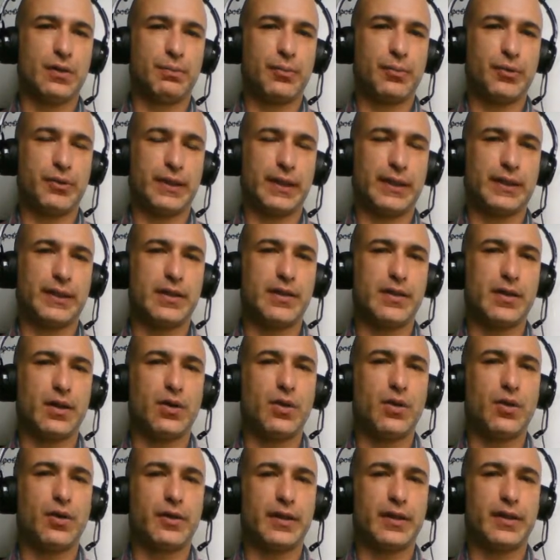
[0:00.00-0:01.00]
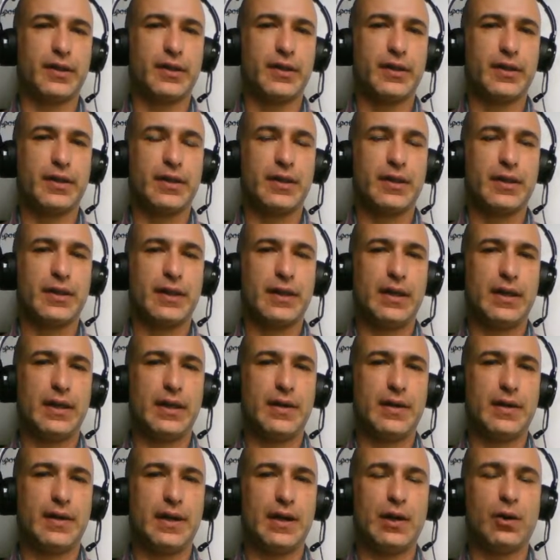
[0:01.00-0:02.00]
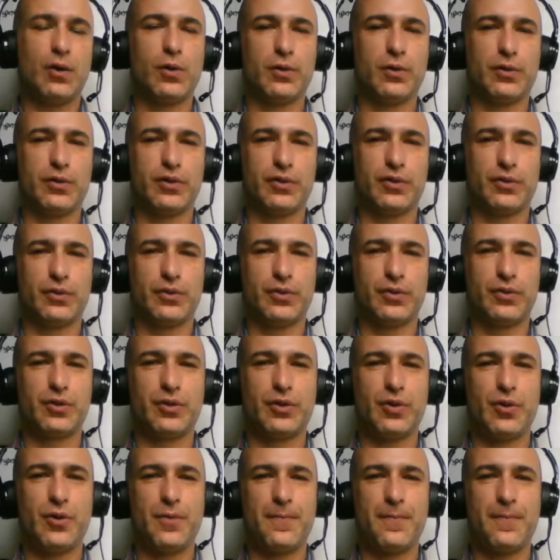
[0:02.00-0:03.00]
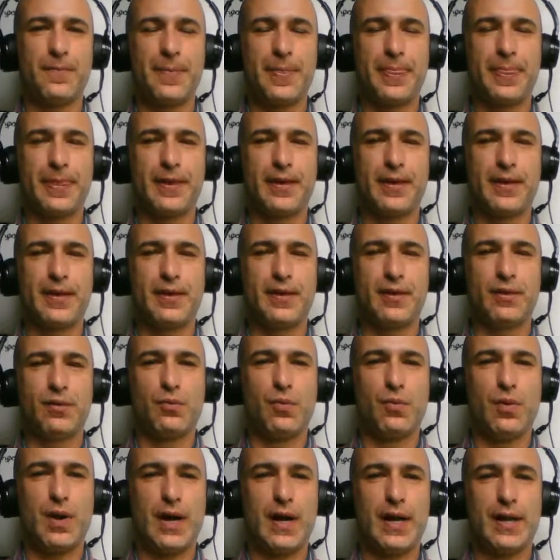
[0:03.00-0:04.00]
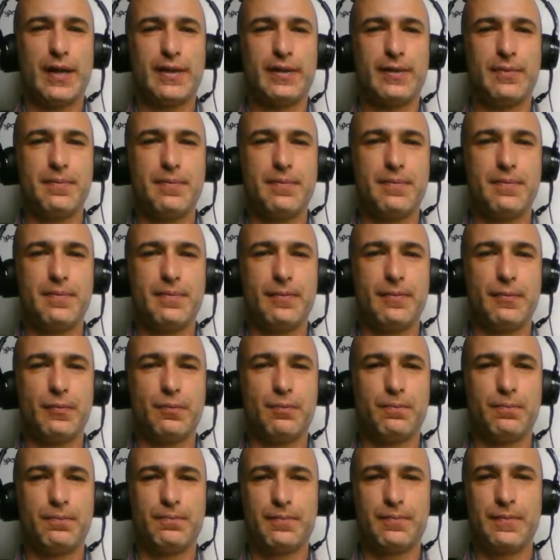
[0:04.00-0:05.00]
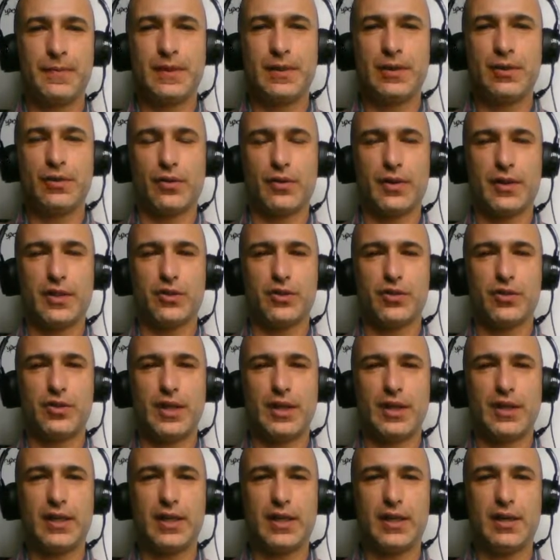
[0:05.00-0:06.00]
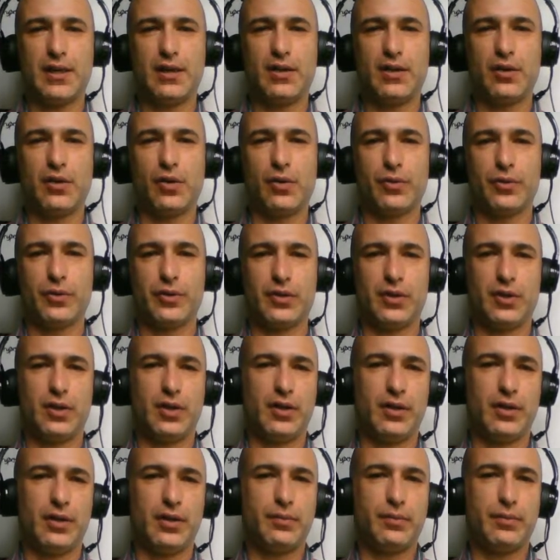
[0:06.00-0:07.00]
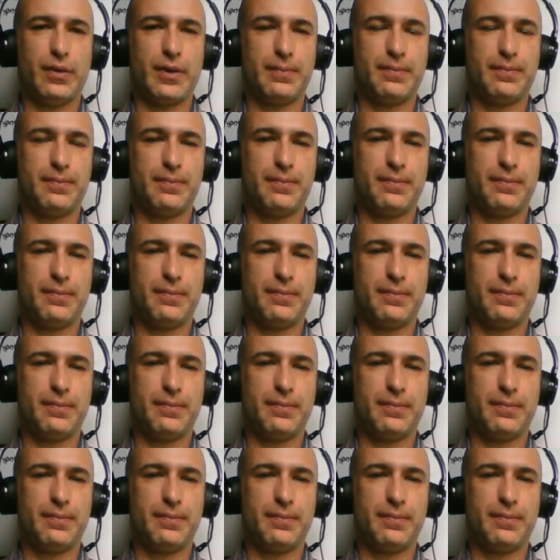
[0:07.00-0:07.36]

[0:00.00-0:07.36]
protecting the corner also. So white, the Joseki goes here, white